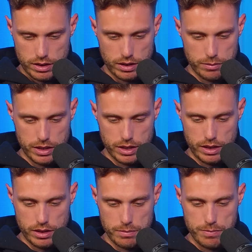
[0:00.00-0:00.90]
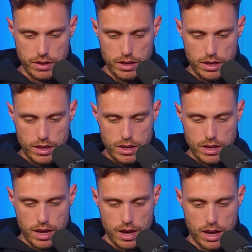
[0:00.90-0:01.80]
I think I've been any of them.
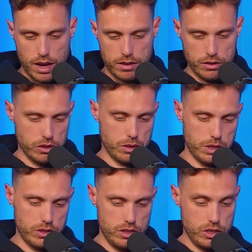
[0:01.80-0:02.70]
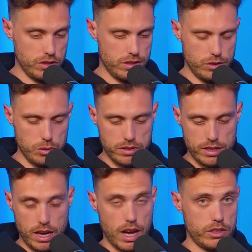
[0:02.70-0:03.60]
Not a question. You're just a
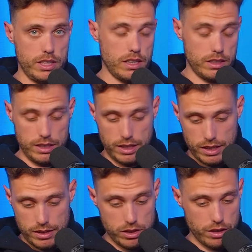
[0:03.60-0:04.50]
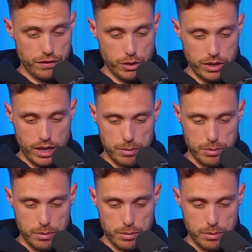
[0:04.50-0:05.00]
superstar. Archie Allen again. He's got a few in here.